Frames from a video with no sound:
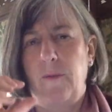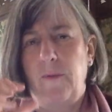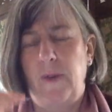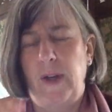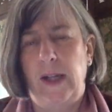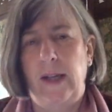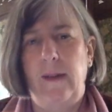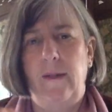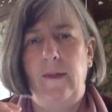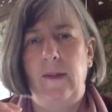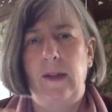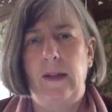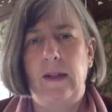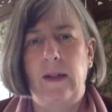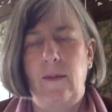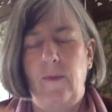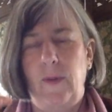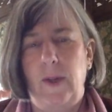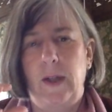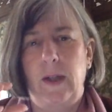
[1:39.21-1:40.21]
fairly
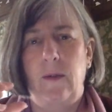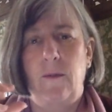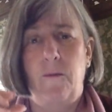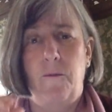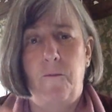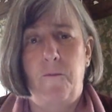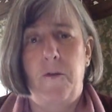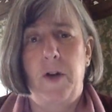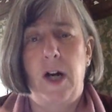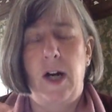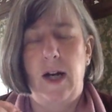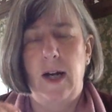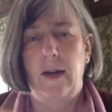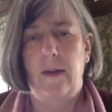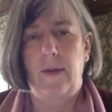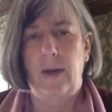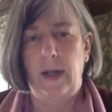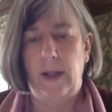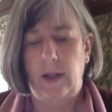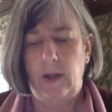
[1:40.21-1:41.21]
significant
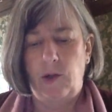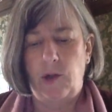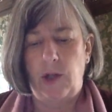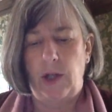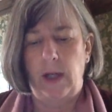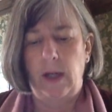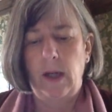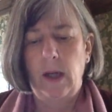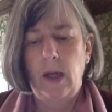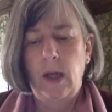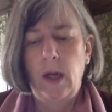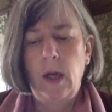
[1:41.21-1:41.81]
fire energy.